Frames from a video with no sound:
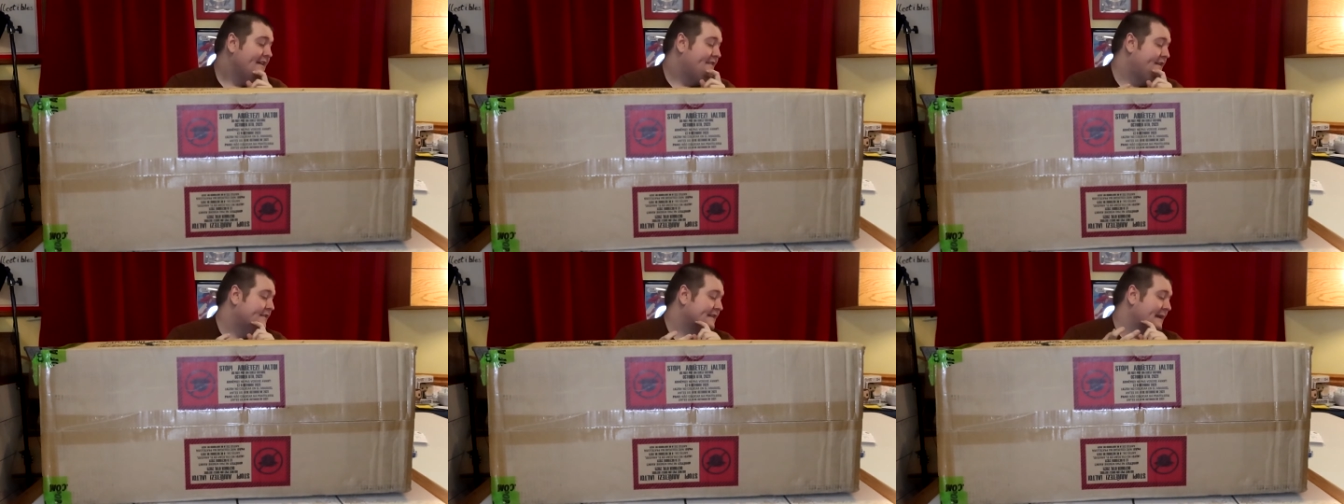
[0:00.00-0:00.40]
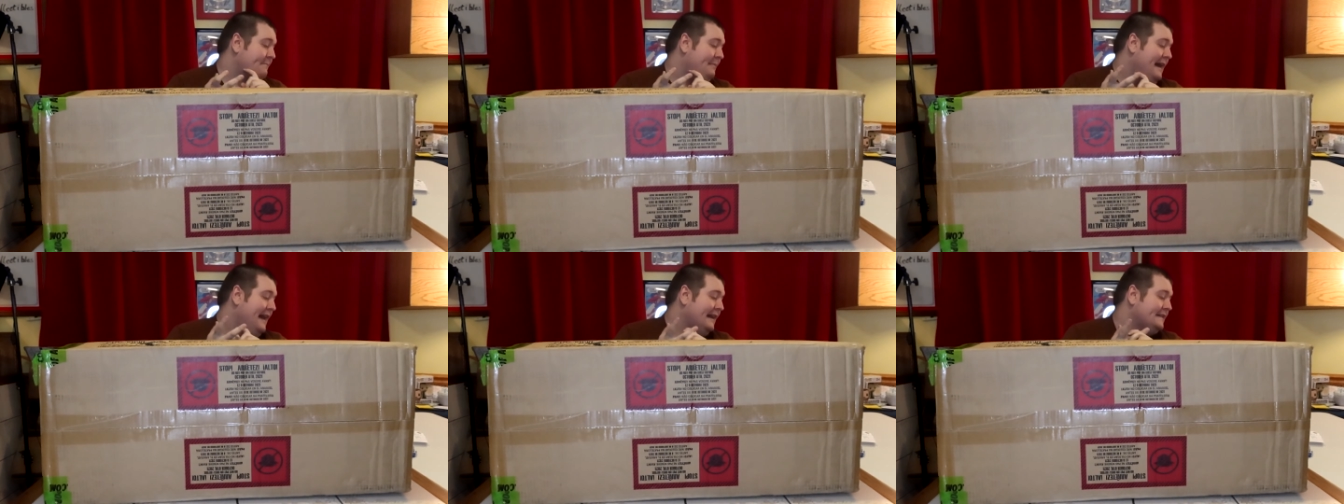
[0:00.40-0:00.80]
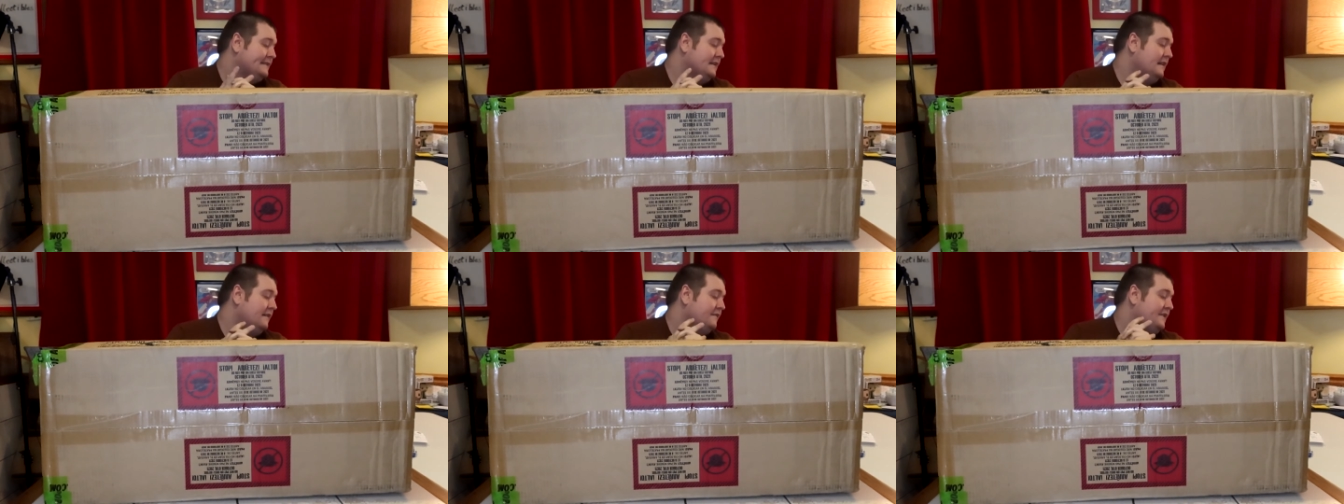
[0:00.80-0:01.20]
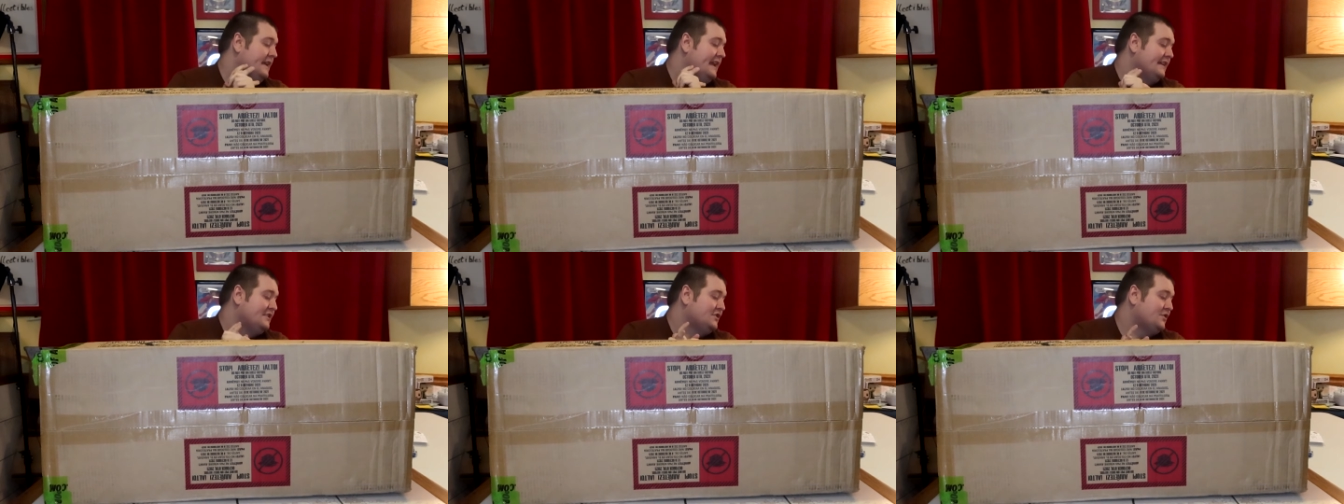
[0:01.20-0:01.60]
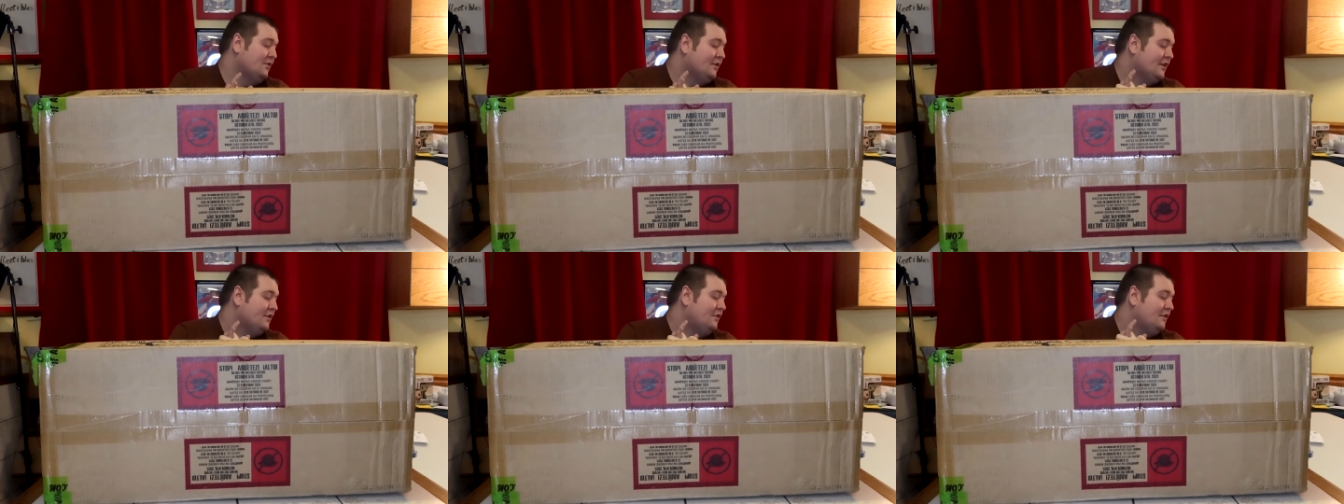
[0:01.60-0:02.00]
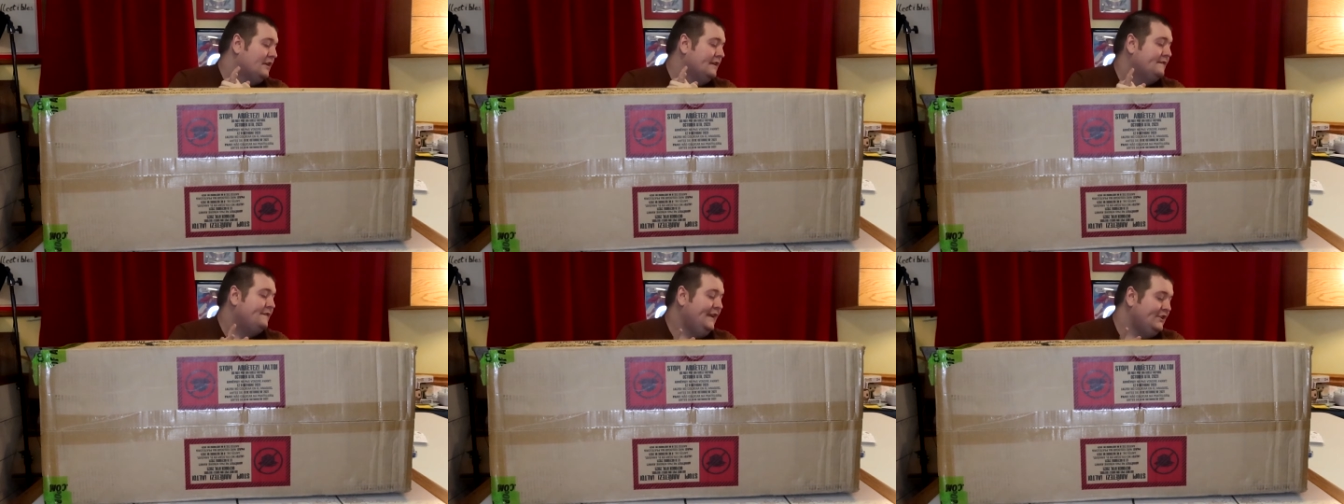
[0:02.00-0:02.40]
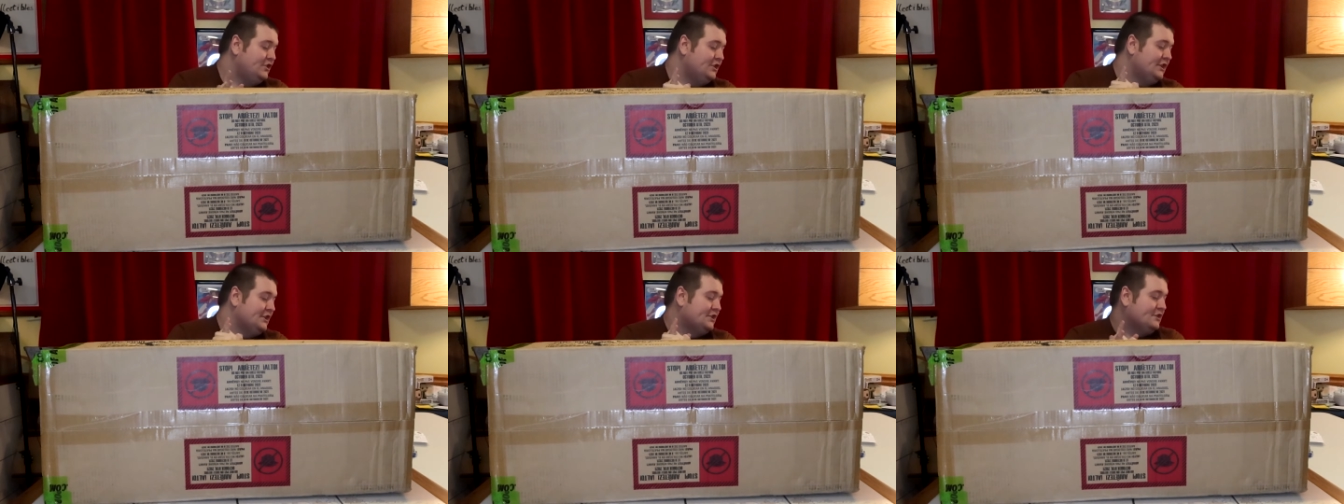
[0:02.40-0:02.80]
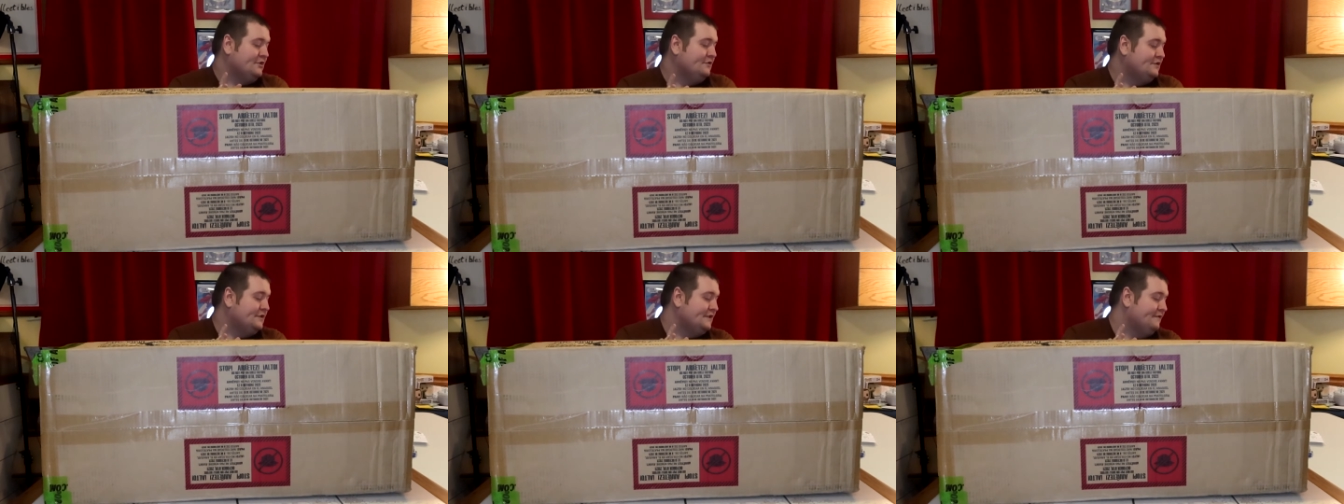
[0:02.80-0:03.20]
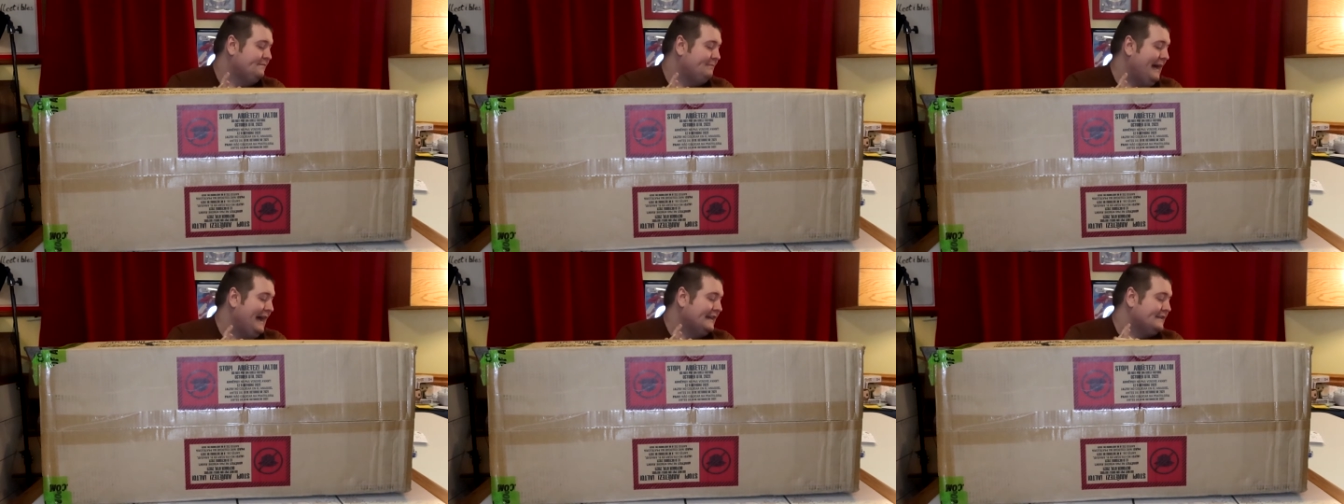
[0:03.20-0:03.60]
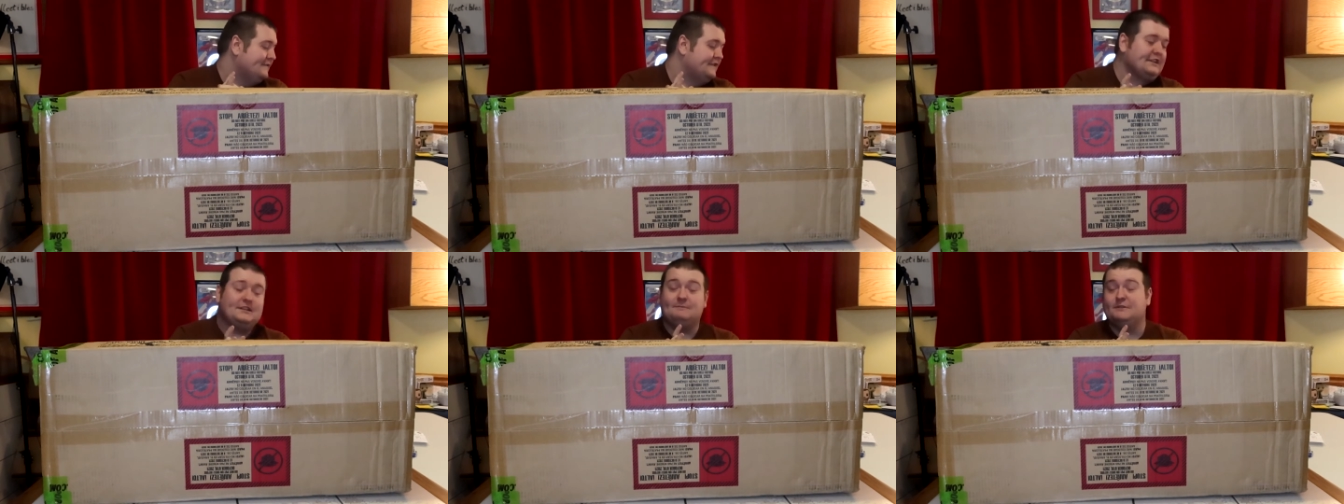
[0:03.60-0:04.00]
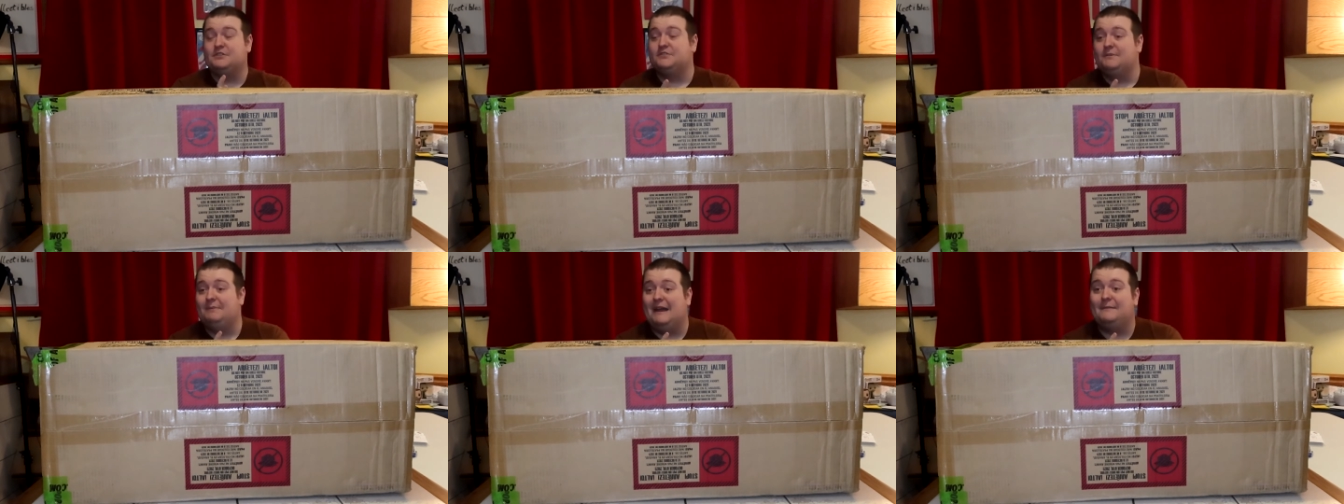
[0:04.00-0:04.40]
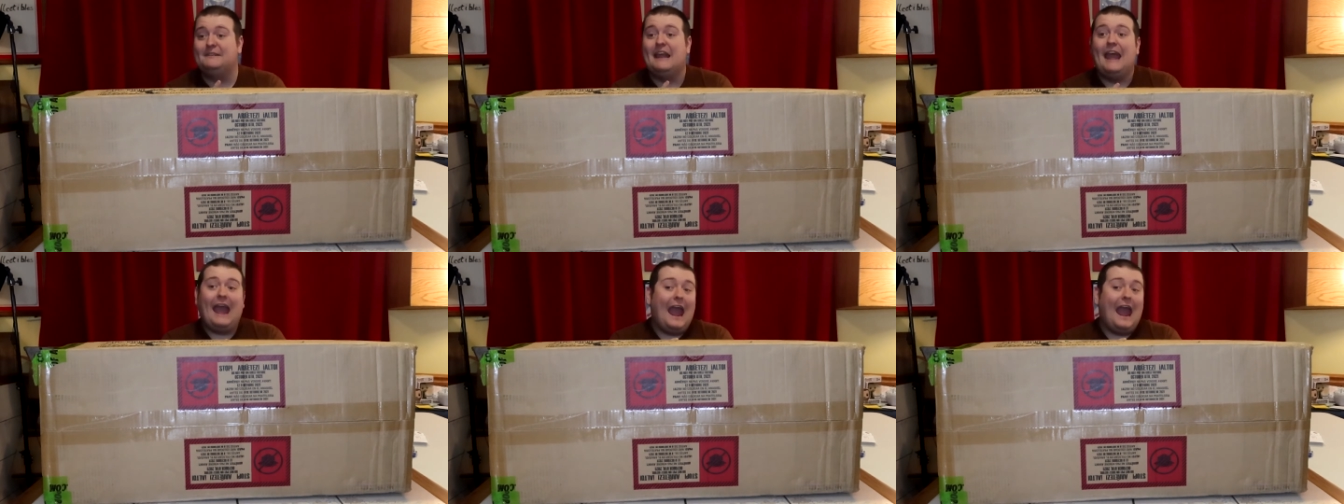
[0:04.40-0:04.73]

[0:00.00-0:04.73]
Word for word: there's a box of the historical convention exclusive box of six mystery pops.